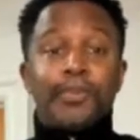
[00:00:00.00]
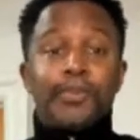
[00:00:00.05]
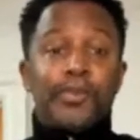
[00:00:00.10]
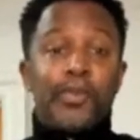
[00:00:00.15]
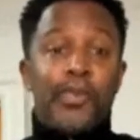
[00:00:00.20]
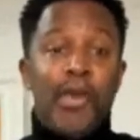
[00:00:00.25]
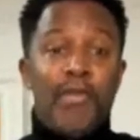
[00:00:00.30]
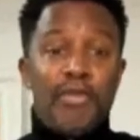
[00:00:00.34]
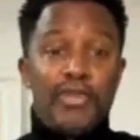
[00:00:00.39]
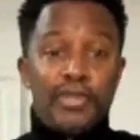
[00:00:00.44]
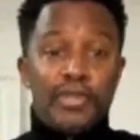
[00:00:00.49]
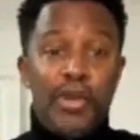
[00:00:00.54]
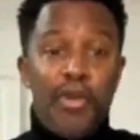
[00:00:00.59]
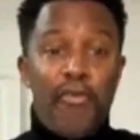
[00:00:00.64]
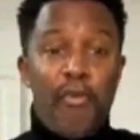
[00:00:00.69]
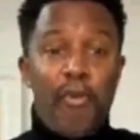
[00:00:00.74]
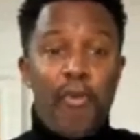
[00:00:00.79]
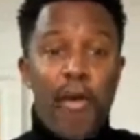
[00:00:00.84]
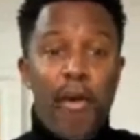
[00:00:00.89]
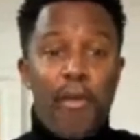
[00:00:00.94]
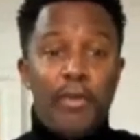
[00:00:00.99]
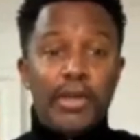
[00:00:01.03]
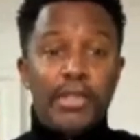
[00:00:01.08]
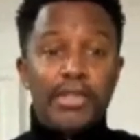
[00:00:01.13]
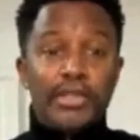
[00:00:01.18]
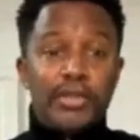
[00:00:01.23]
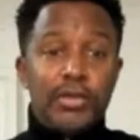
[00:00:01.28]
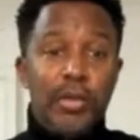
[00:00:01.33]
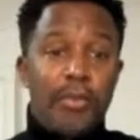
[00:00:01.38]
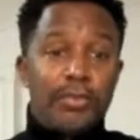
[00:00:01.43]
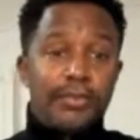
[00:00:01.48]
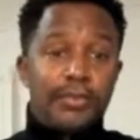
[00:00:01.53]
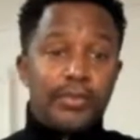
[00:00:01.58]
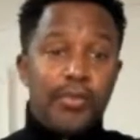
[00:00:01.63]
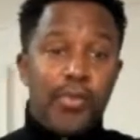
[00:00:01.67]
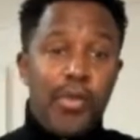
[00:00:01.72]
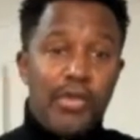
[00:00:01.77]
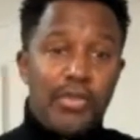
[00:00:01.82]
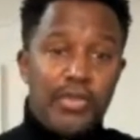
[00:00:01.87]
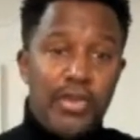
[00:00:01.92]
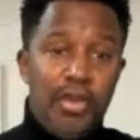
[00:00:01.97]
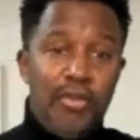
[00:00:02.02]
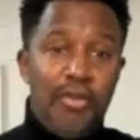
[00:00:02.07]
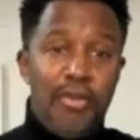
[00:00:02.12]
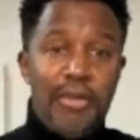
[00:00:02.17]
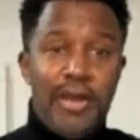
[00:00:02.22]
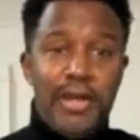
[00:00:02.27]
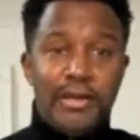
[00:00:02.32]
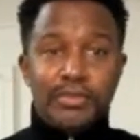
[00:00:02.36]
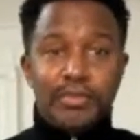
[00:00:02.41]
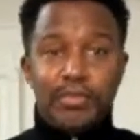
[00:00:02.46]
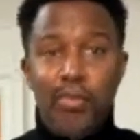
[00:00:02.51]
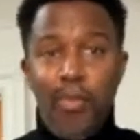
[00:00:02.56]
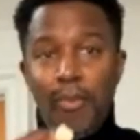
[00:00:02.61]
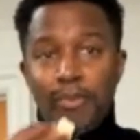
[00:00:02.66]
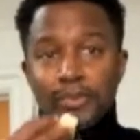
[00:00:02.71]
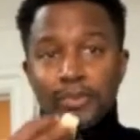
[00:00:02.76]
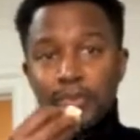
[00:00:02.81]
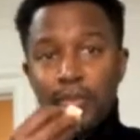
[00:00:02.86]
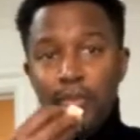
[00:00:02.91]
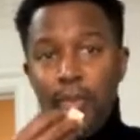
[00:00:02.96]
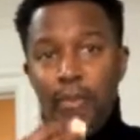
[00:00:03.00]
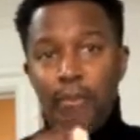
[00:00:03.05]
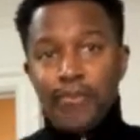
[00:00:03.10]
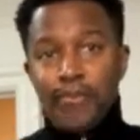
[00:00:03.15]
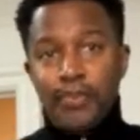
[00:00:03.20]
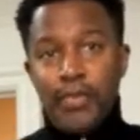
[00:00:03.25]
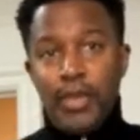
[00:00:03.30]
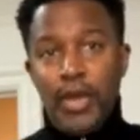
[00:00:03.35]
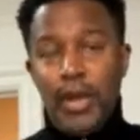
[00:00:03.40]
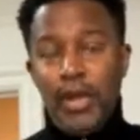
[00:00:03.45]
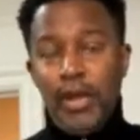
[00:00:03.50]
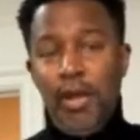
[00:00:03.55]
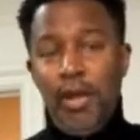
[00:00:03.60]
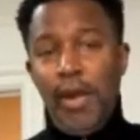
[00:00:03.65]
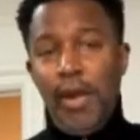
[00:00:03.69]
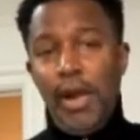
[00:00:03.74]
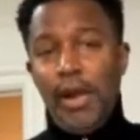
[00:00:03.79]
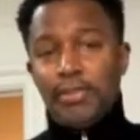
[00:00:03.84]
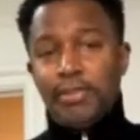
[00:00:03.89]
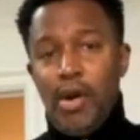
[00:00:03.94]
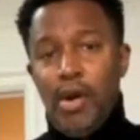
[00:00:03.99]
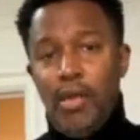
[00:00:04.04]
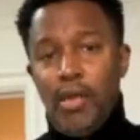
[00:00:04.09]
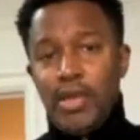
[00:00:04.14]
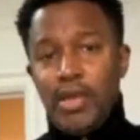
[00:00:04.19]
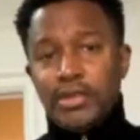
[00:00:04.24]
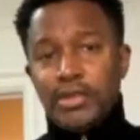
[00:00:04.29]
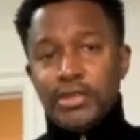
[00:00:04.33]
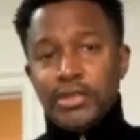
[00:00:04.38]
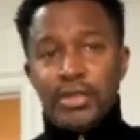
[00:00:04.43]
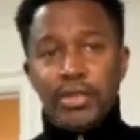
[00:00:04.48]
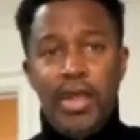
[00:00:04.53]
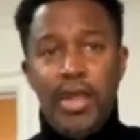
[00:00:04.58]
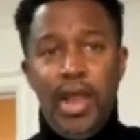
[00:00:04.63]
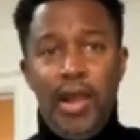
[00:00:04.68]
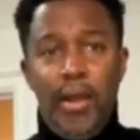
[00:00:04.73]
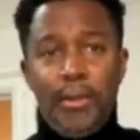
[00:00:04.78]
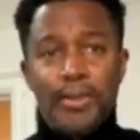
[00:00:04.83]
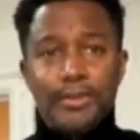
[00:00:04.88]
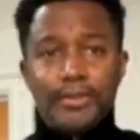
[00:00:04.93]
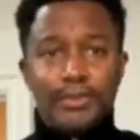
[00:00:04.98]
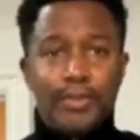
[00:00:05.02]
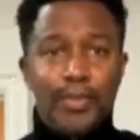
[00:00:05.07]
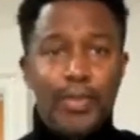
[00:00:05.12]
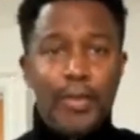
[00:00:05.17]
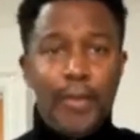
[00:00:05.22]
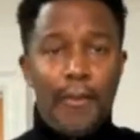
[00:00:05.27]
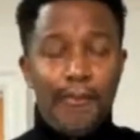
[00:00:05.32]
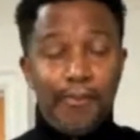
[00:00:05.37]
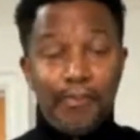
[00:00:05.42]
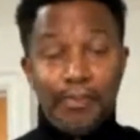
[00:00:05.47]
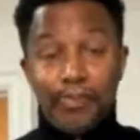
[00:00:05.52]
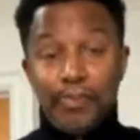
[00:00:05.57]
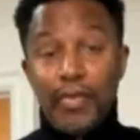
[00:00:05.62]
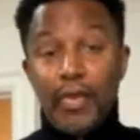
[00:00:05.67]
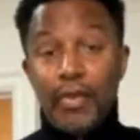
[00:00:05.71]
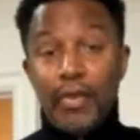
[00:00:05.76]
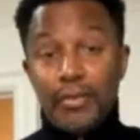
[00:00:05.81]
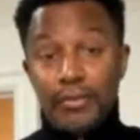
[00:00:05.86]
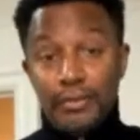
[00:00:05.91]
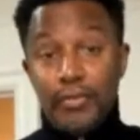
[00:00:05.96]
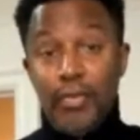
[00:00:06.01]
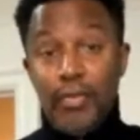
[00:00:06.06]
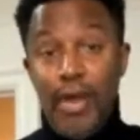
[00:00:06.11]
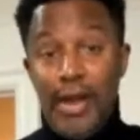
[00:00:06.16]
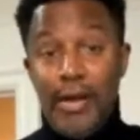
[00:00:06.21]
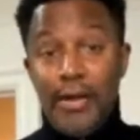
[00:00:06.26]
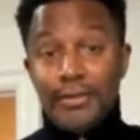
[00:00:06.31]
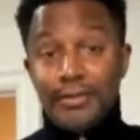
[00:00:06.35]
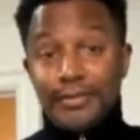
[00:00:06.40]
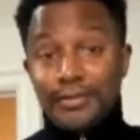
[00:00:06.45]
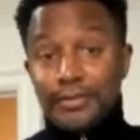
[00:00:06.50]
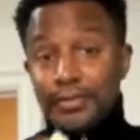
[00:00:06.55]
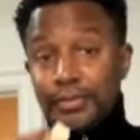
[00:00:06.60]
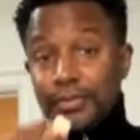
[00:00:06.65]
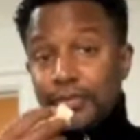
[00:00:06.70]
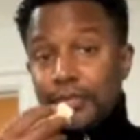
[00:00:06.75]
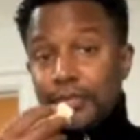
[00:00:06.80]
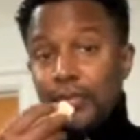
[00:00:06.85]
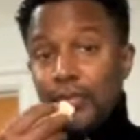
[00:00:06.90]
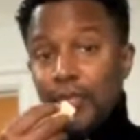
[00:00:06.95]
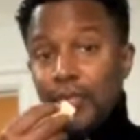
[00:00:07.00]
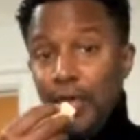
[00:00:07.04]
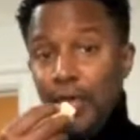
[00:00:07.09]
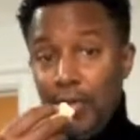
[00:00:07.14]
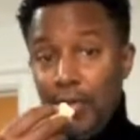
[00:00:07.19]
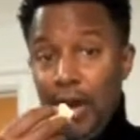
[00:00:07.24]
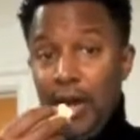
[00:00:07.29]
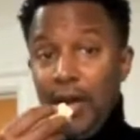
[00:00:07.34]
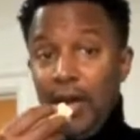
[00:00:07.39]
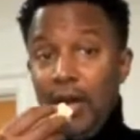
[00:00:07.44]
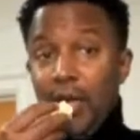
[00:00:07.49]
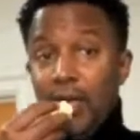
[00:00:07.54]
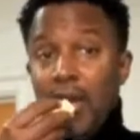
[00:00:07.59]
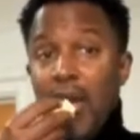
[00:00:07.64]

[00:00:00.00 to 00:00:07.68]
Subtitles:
When it's good for Maurice, it's good for me. Now go ahead, Maurice. Tell him. Right on? Right on.